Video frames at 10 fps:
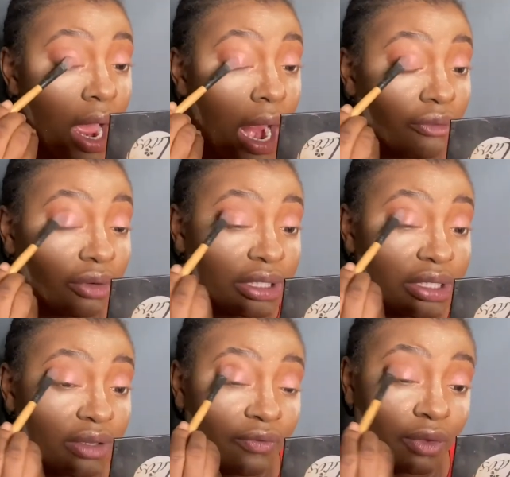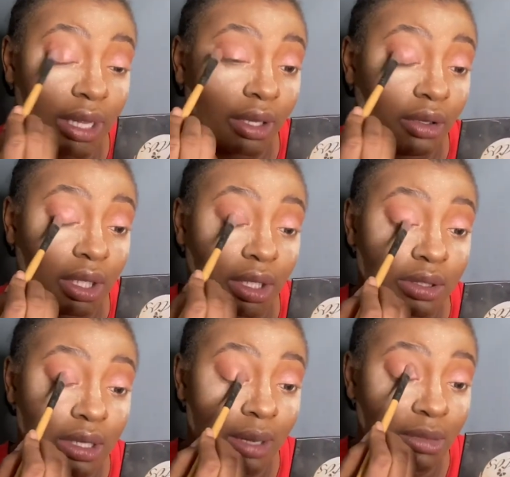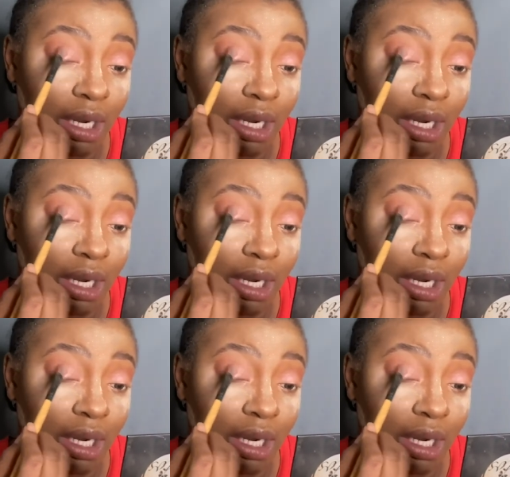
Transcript: I really didn't feel like cooking. So I'm there